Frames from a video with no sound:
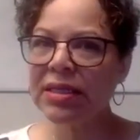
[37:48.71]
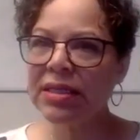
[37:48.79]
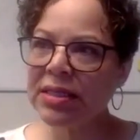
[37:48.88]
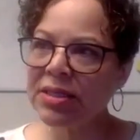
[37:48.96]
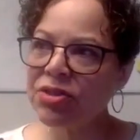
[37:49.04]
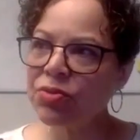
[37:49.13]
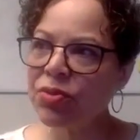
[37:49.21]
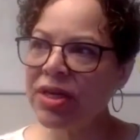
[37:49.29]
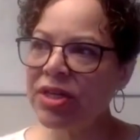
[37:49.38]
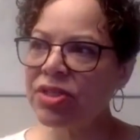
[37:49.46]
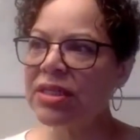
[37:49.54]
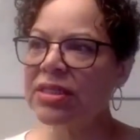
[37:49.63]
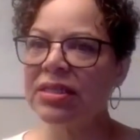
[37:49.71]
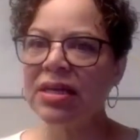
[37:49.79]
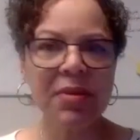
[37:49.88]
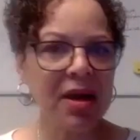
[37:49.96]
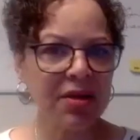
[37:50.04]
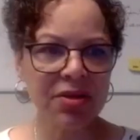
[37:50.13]
this situation in
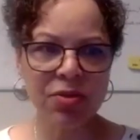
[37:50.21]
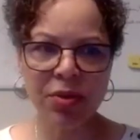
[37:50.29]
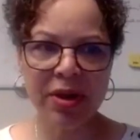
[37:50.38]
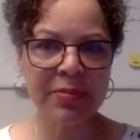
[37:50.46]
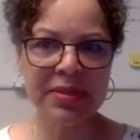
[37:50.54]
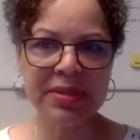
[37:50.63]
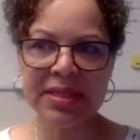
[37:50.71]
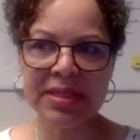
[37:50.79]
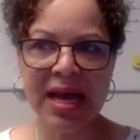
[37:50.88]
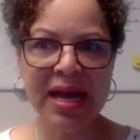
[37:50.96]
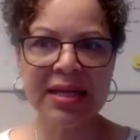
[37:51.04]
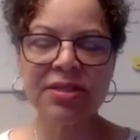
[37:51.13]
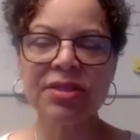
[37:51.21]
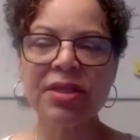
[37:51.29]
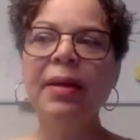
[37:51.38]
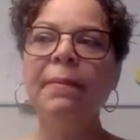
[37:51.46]
some other way besides